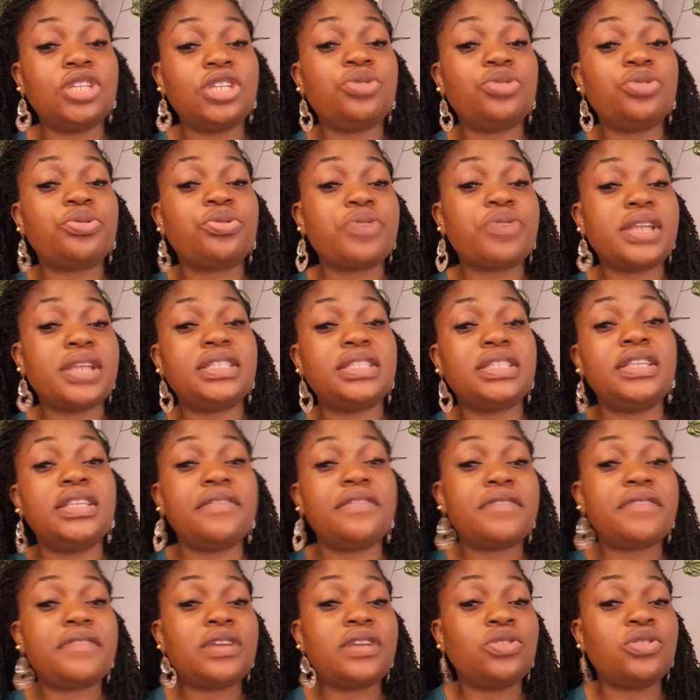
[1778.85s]
create
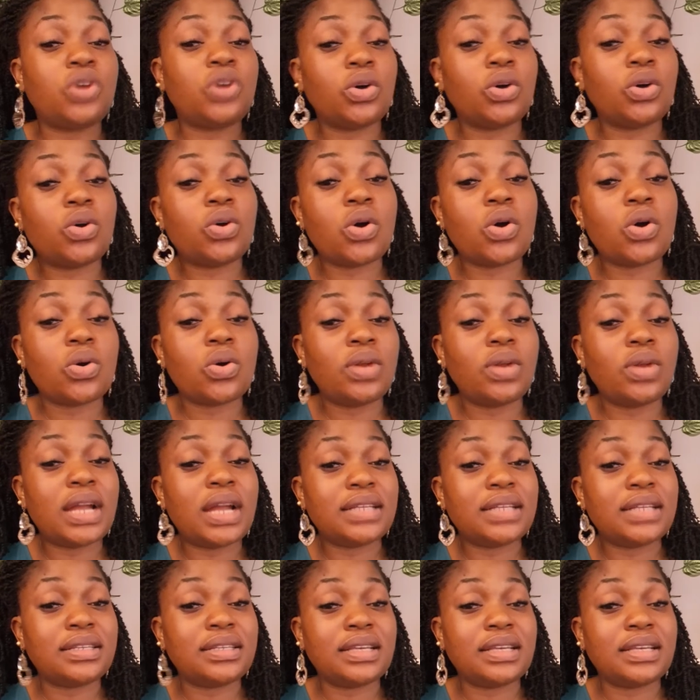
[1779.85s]
different Google
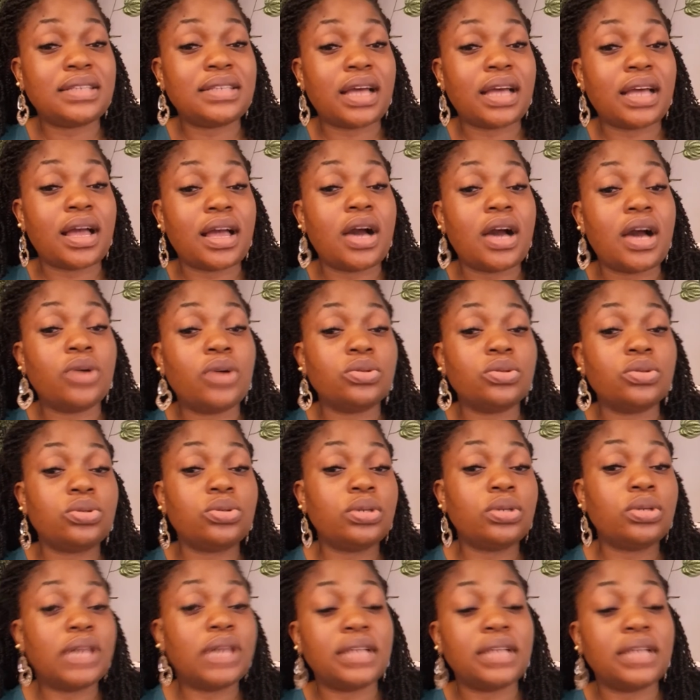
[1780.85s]
AdSense account so
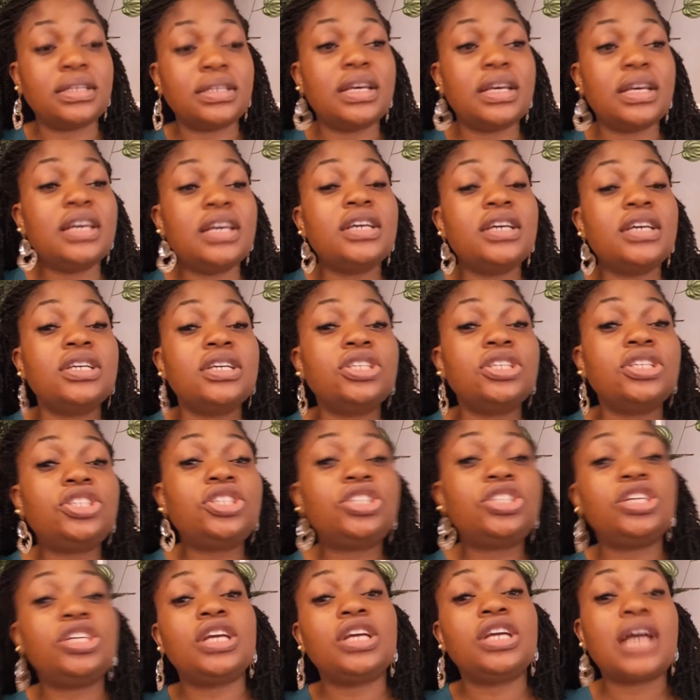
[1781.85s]
that
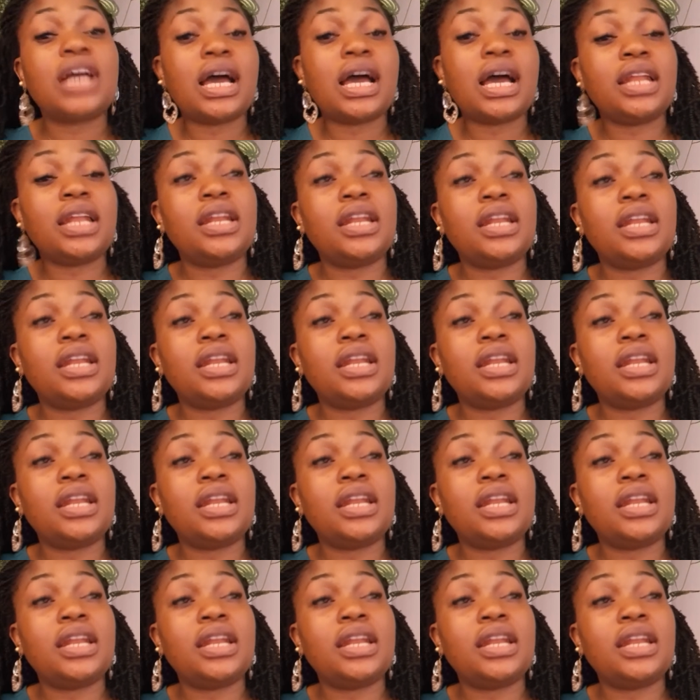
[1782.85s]
she can